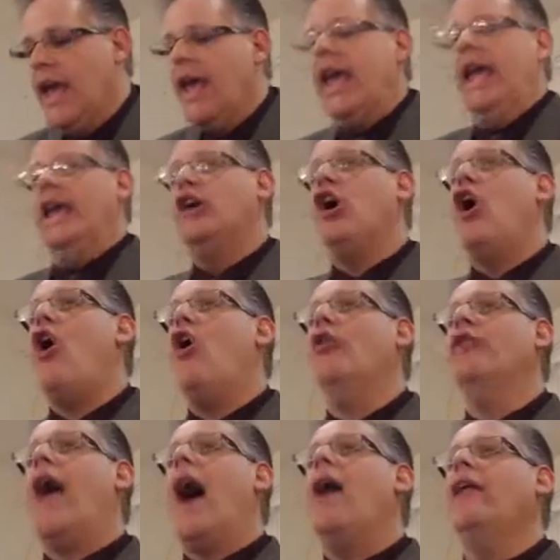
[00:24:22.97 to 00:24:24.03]
He
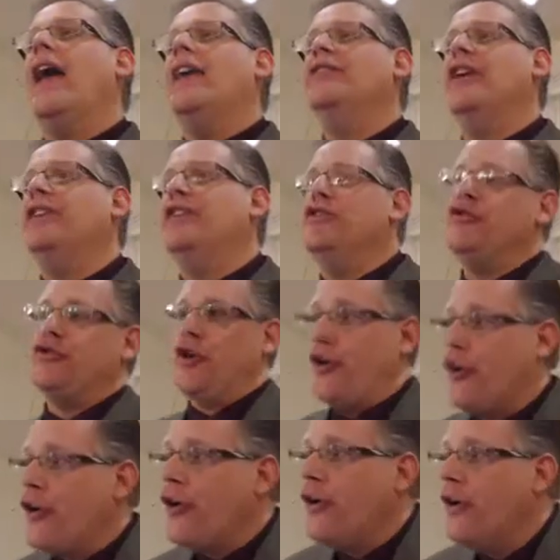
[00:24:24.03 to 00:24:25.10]
called out as a
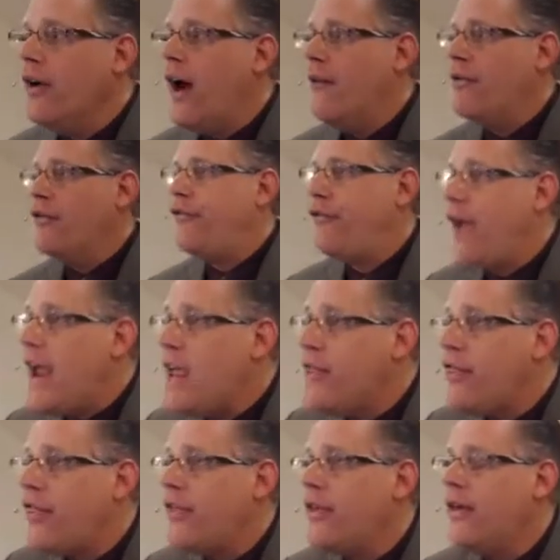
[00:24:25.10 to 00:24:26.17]
deserter of the
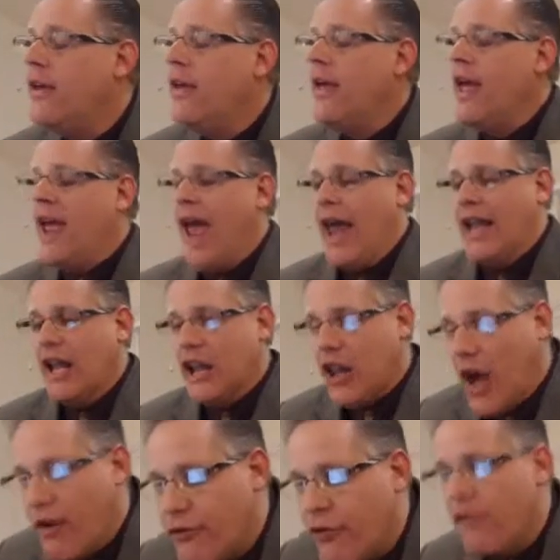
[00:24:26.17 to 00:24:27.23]
faith and a
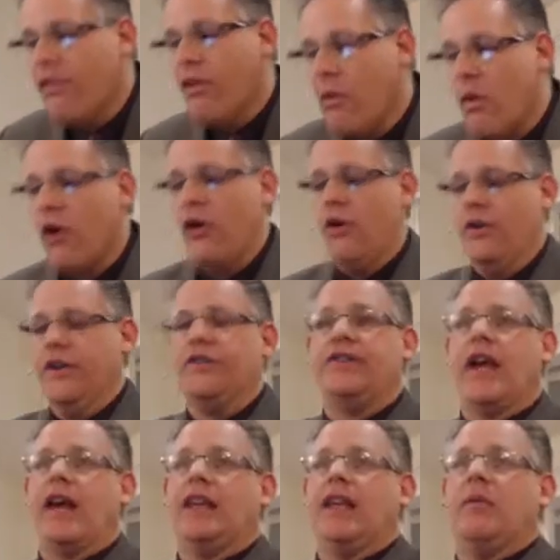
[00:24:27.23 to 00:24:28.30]
lover of the world in
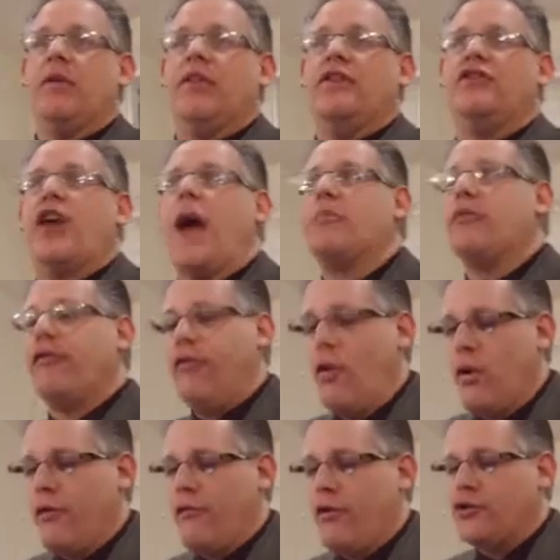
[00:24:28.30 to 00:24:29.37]
2 Timothy chapter
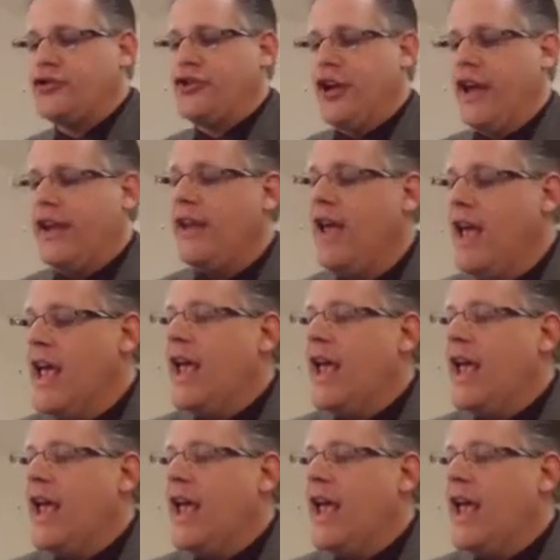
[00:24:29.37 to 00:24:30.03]
4 and verse 10.